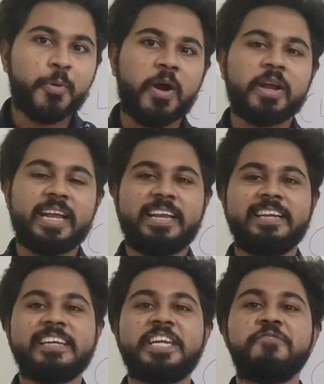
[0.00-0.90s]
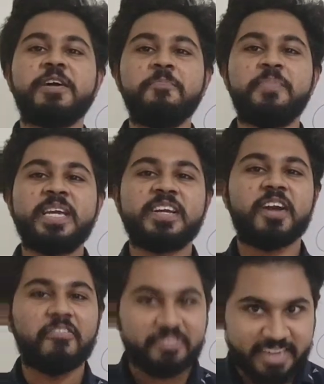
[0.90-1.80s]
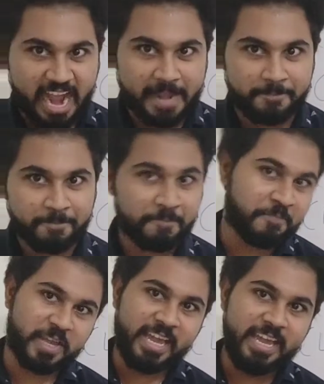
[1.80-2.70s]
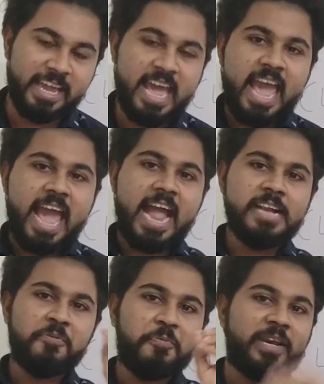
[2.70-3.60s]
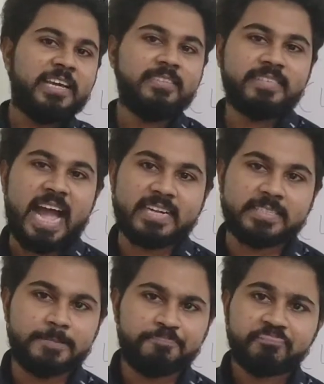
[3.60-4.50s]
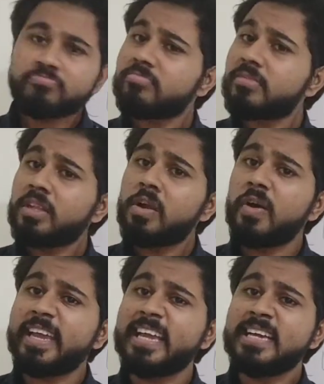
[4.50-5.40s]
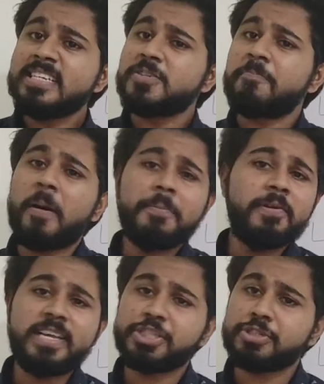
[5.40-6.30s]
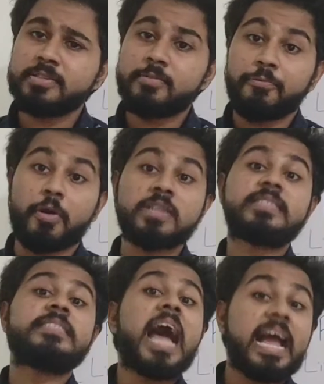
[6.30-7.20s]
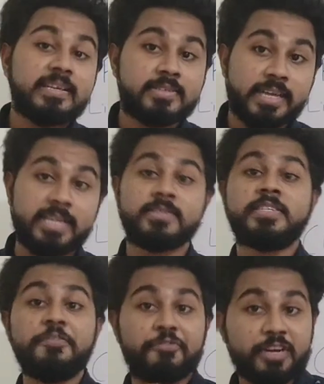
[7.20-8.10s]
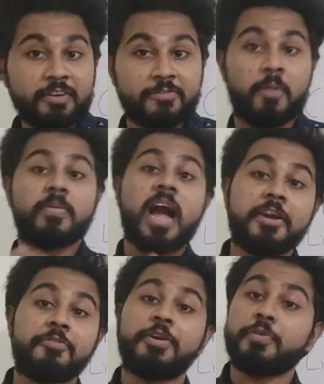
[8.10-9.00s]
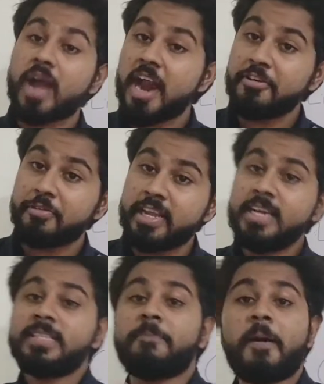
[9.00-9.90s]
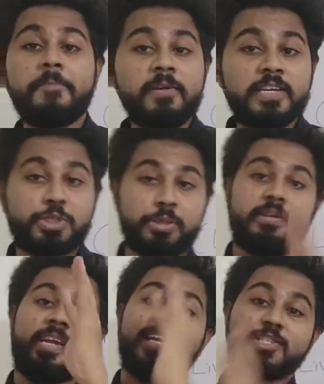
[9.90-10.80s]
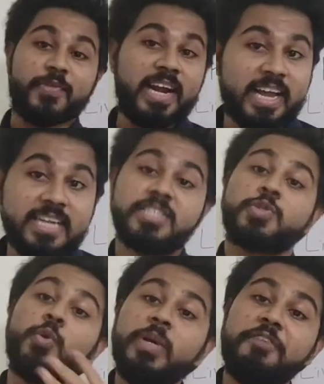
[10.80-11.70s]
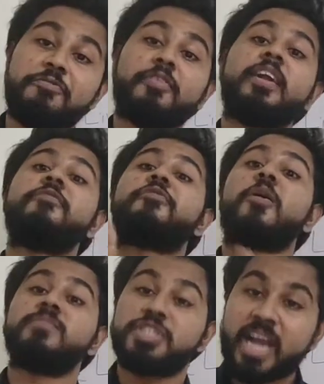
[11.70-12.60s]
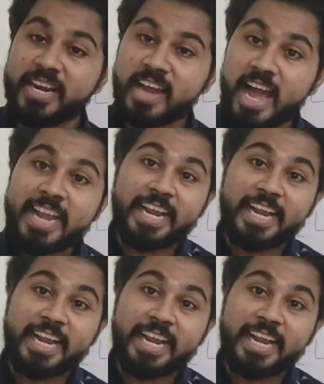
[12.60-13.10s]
well, in a given period of time. Okay, and we learned that. Okay, so population size is different from country to country. The population in Sri Lanka is too different from China.